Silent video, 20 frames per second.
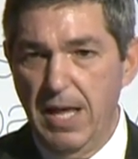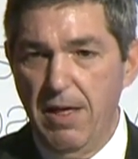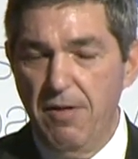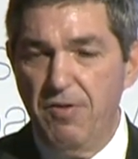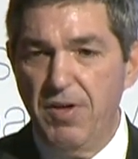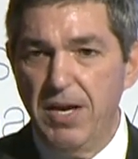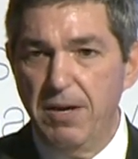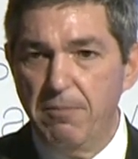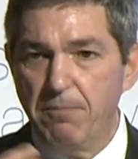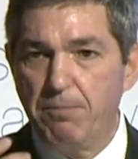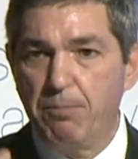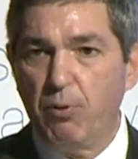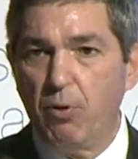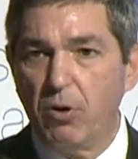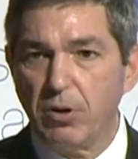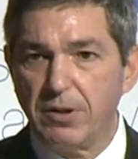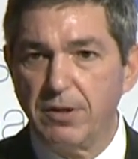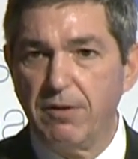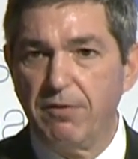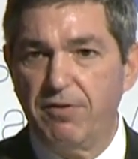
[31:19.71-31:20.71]
The
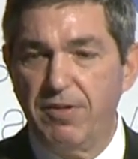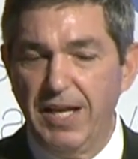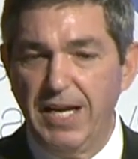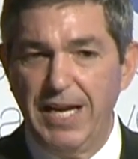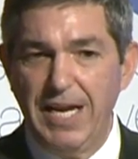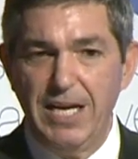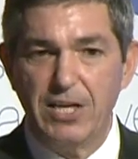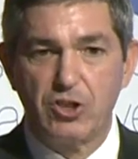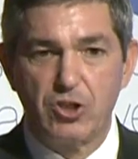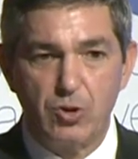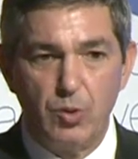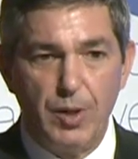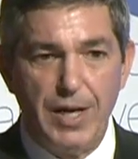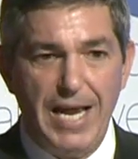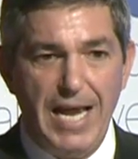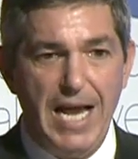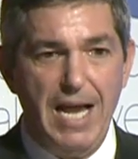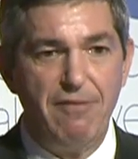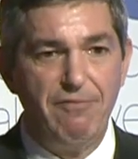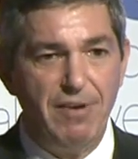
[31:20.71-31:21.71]
important thing is to
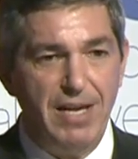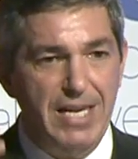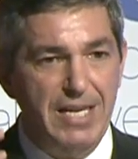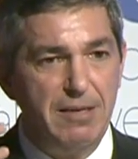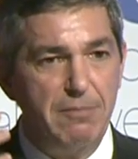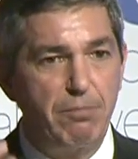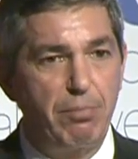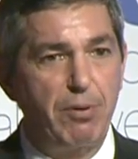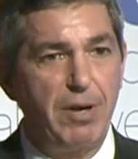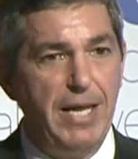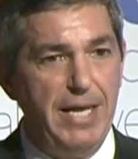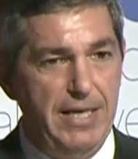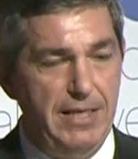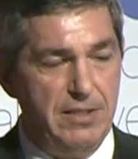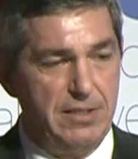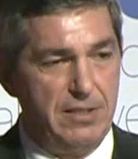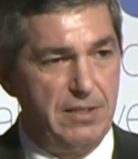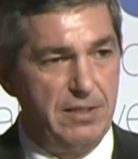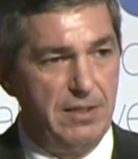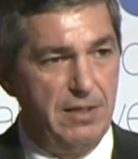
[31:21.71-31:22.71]
have in
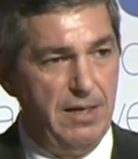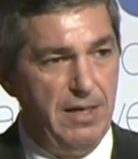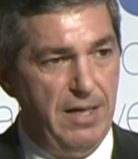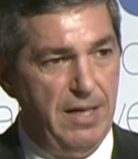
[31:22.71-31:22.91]
place,